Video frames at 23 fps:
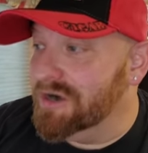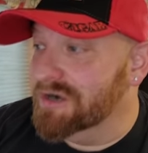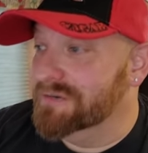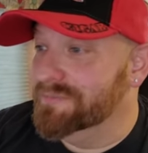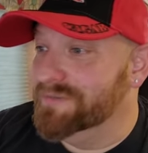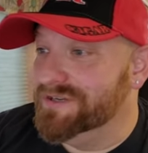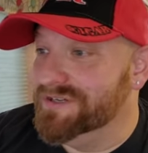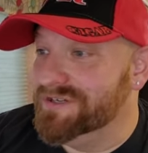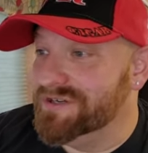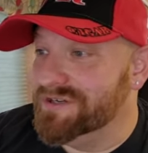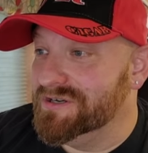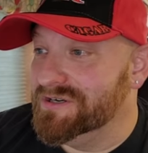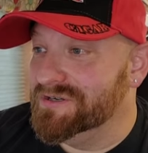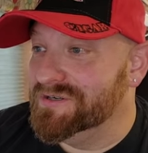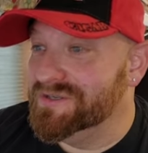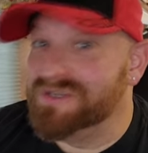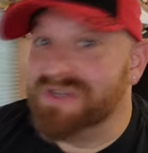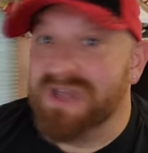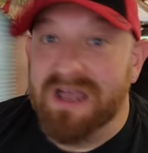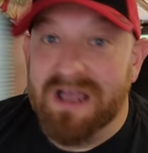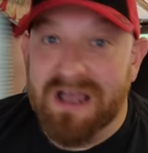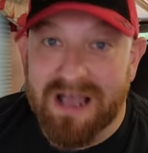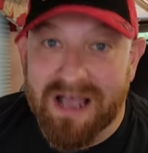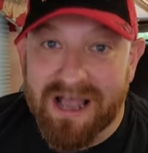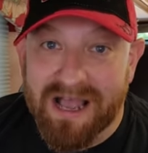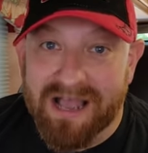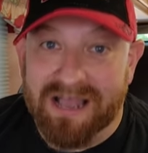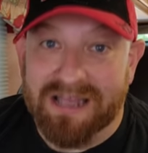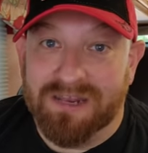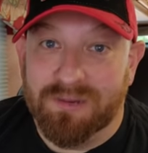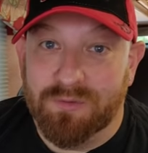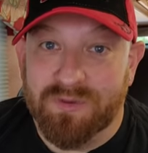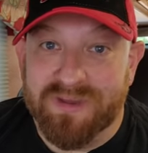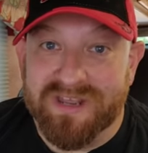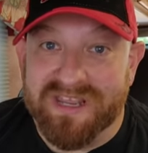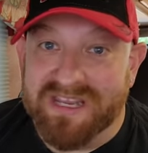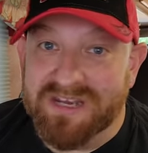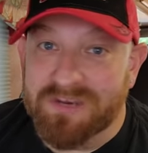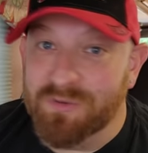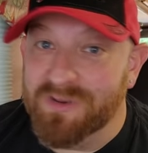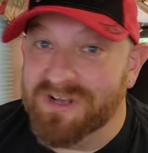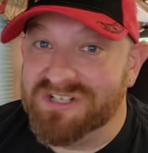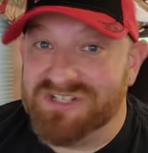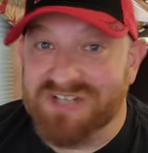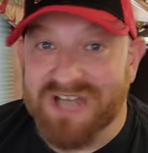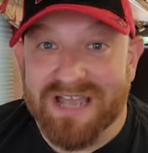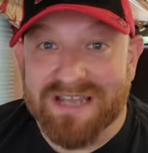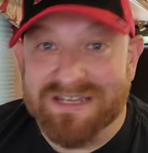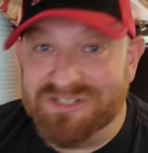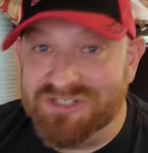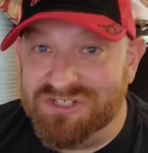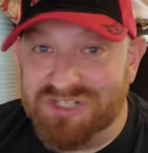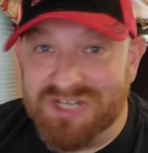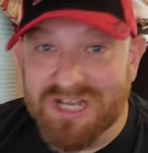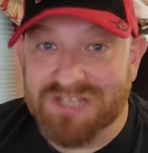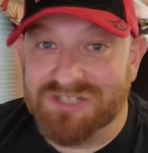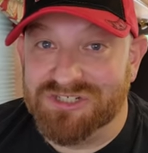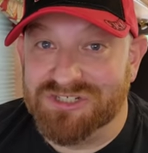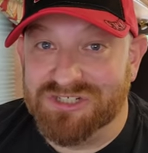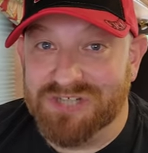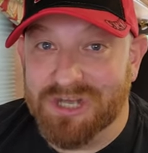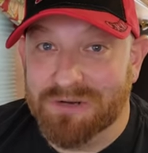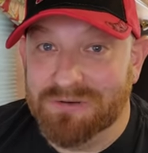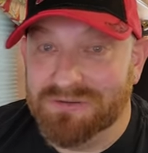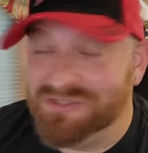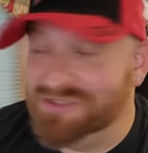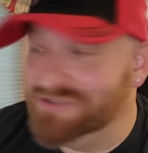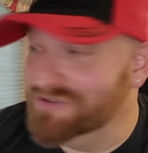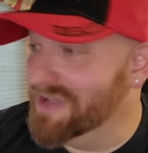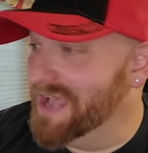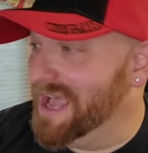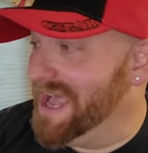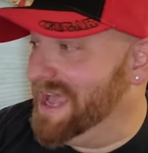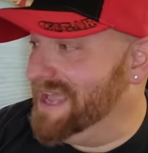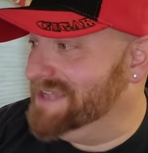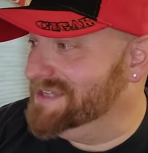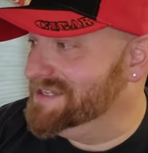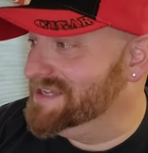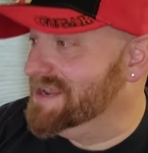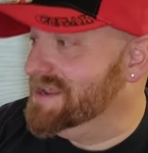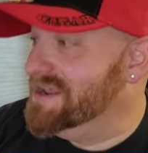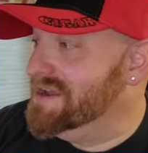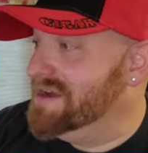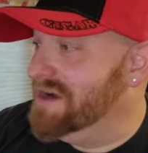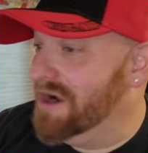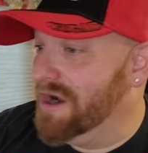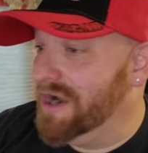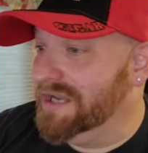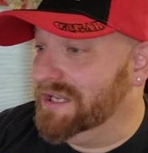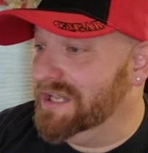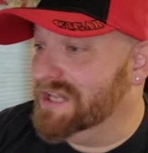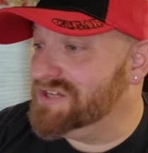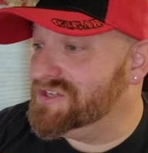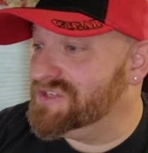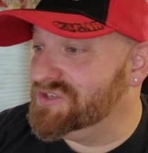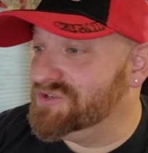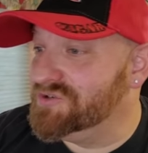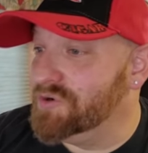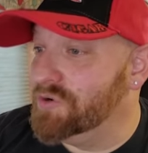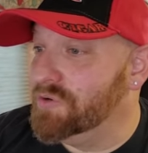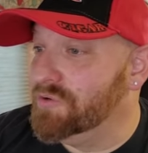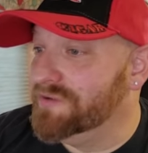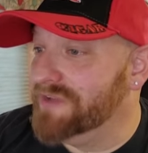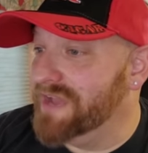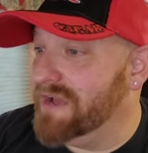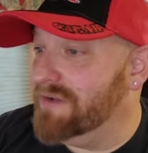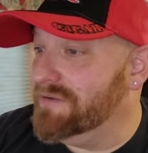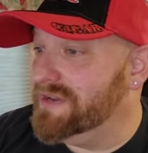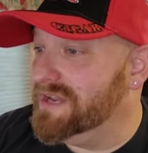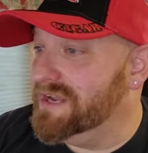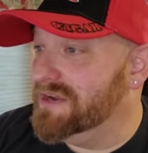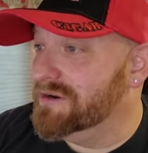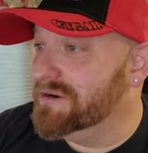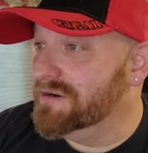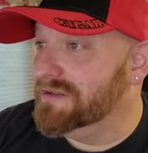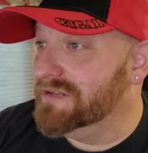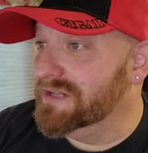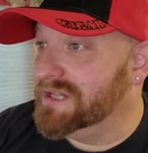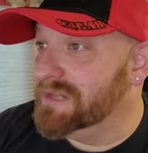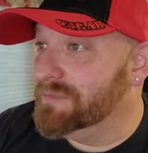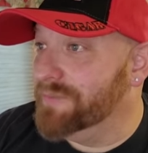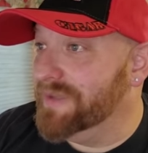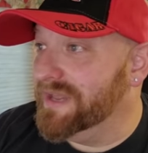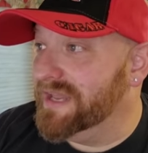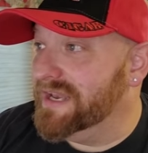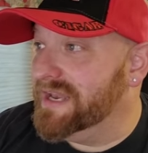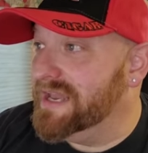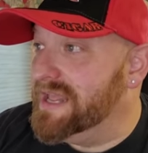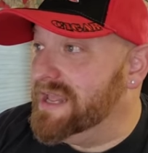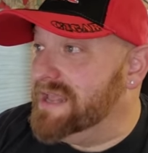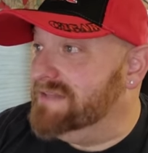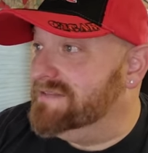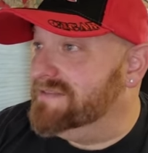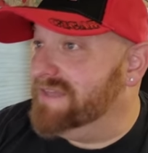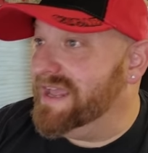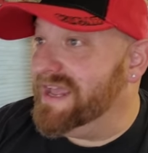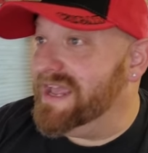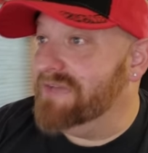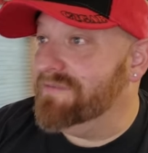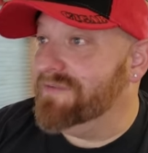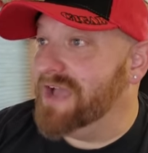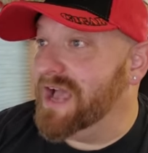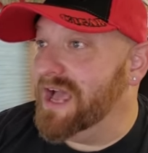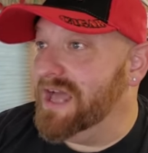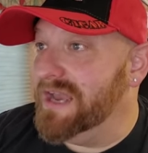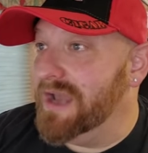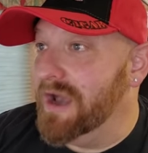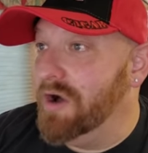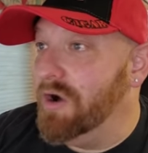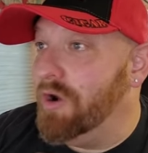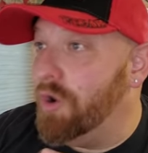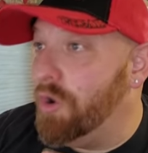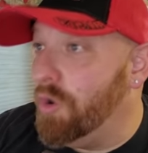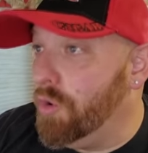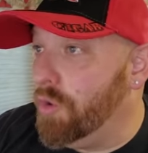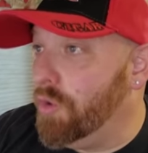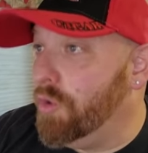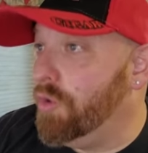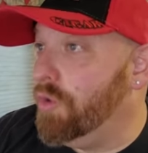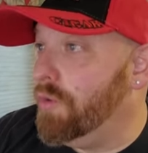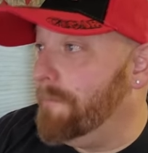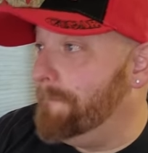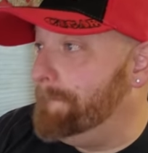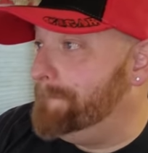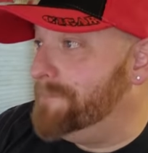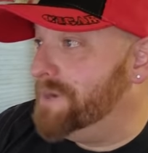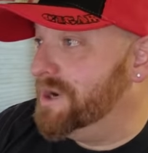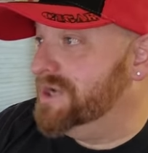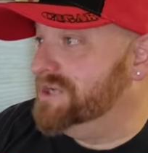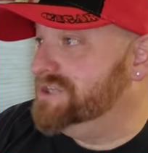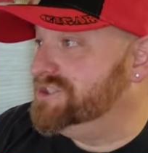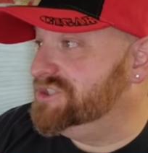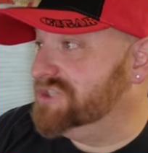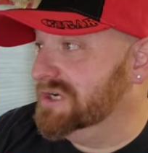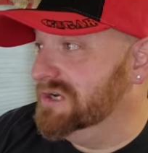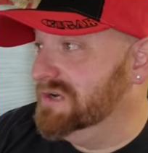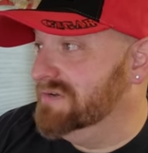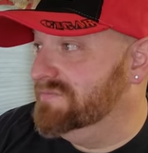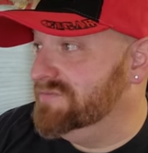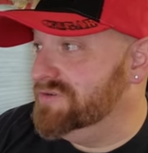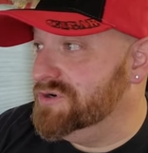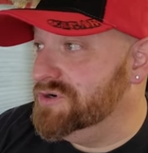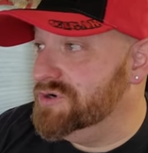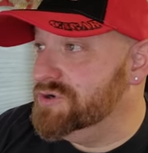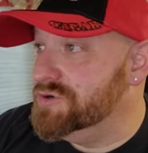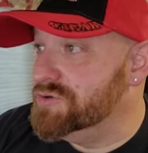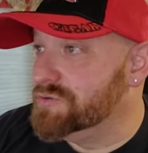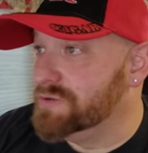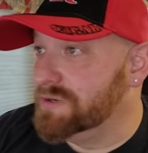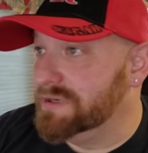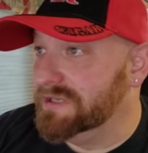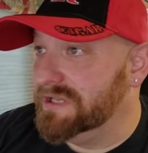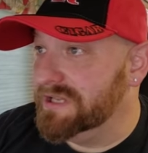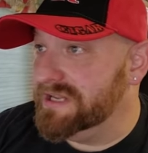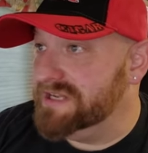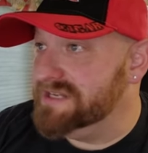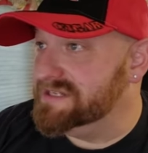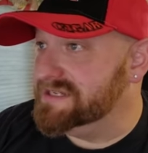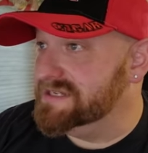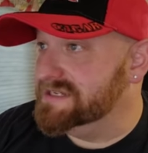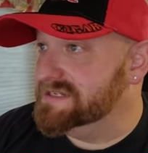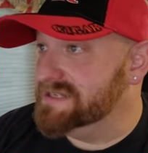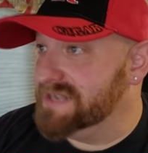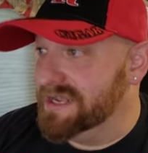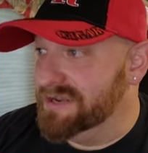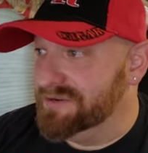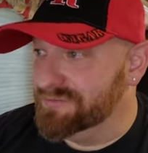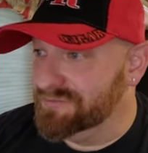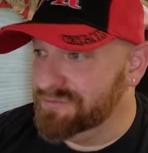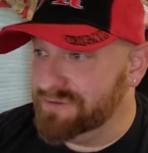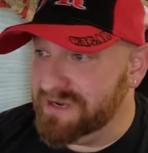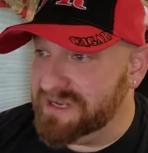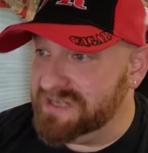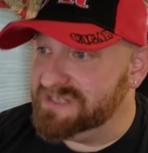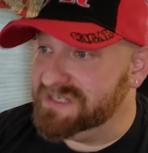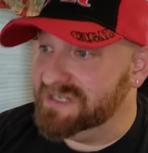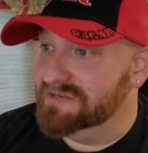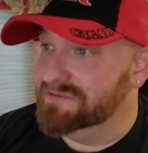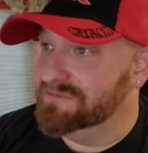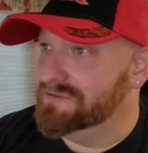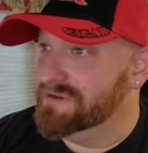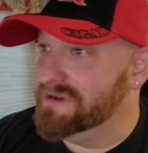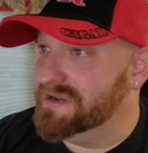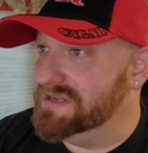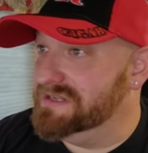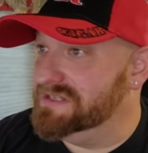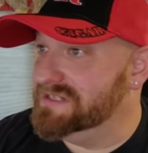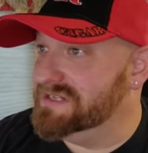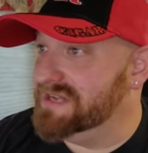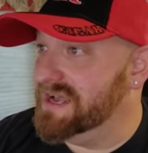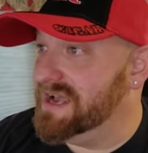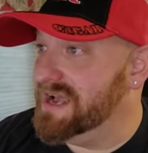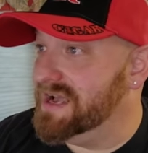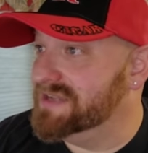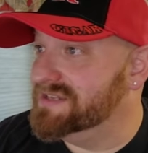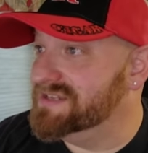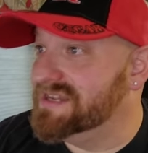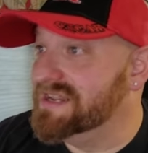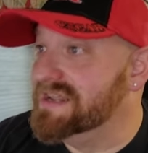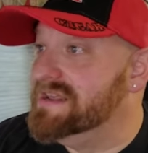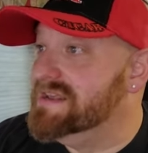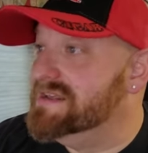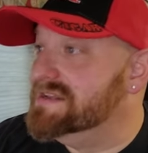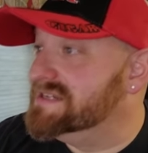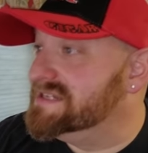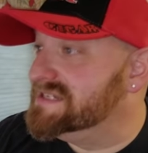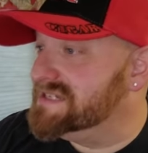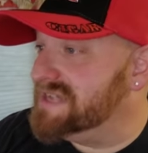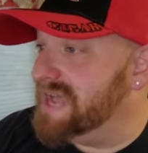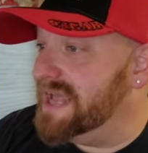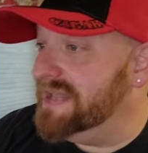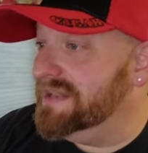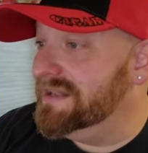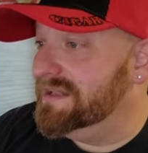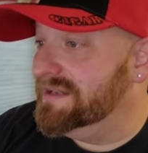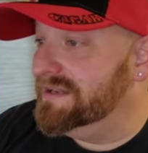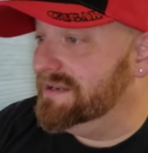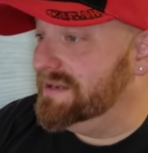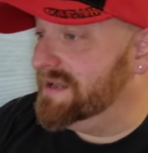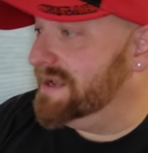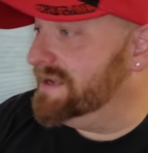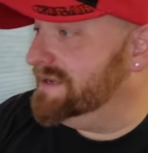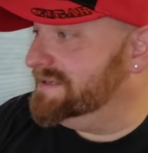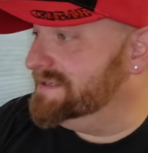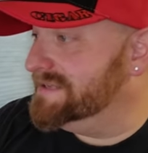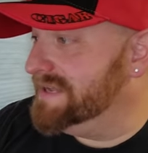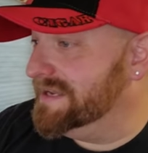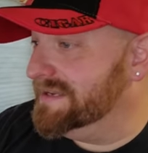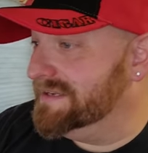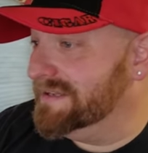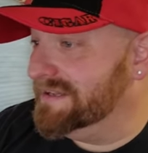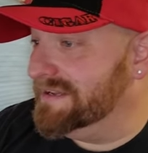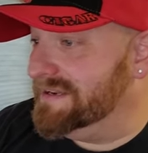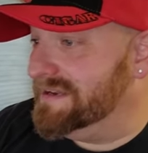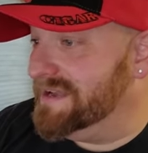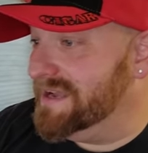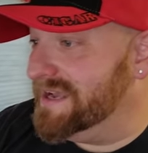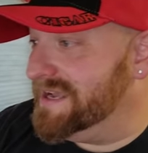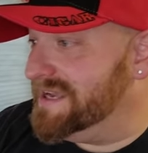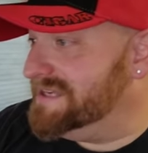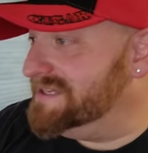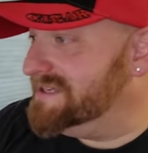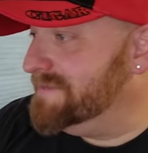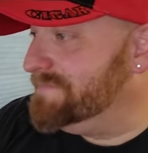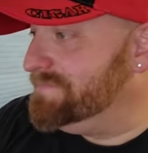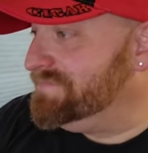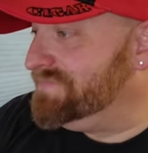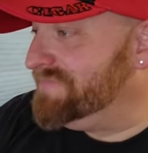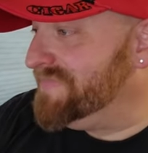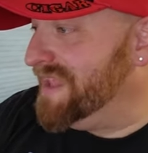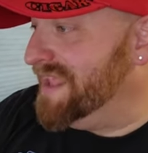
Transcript: Carpenter's Halloween, which I just showed you guys. All right, let's scroll down here a little bit. They have got a whole bunch of new releases and recent restocks. Silent Night, Deadly Night,